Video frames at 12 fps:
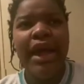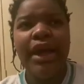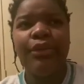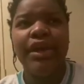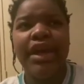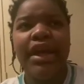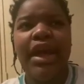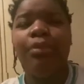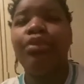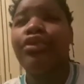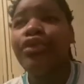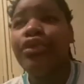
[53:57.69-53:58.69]
we
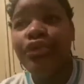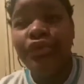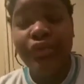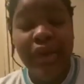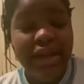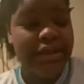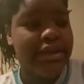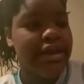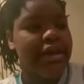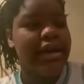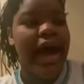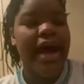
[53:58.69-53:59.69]
improve in
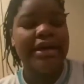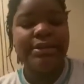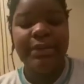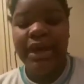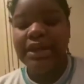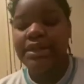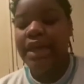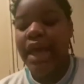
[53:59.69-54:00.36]
certain aspects.